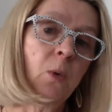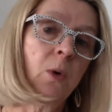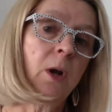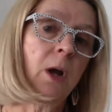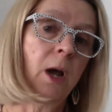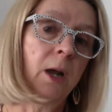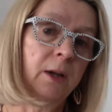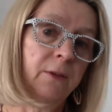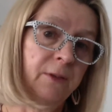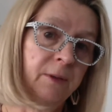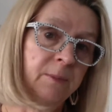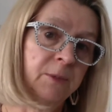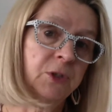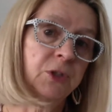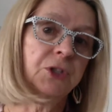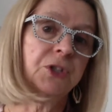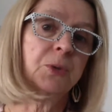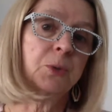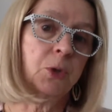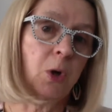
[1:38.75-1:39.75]
What kind of
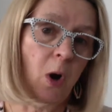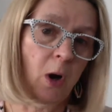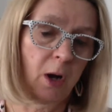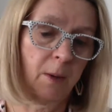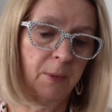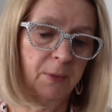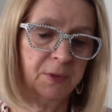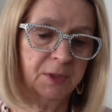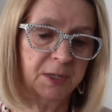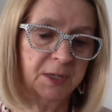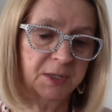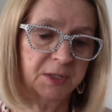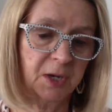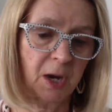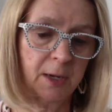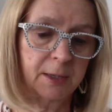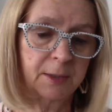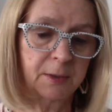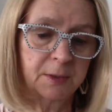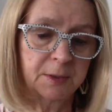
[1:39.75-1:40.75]
images? So talk about the
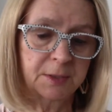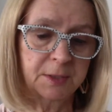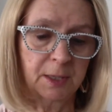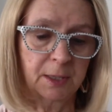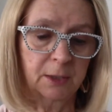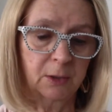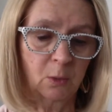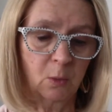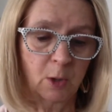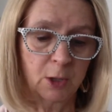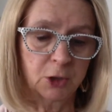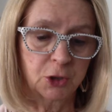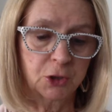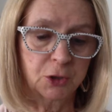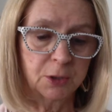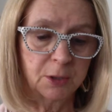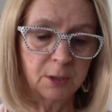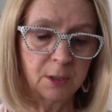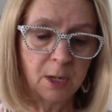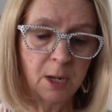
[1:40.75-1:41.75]
design in the second
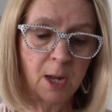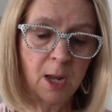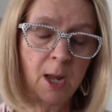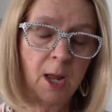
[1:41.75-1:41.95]
question.